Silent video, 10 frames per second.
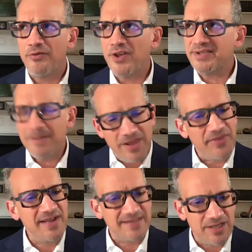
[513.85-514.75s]
some of the
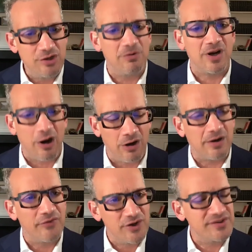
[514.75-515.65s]
things they do are
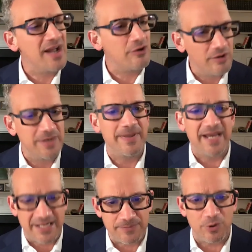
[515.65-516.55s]
there's not going to be
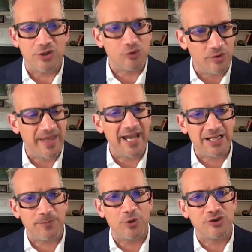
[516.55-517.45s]
experts, or the
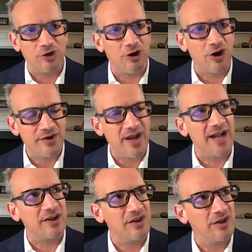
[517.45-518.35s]
experts are
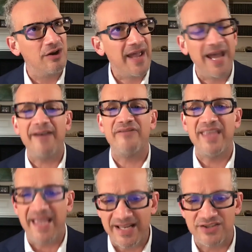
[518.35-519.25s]
not going to have
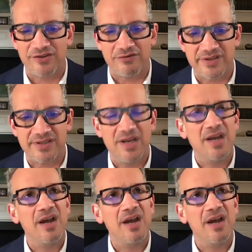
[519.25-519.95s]
the answers.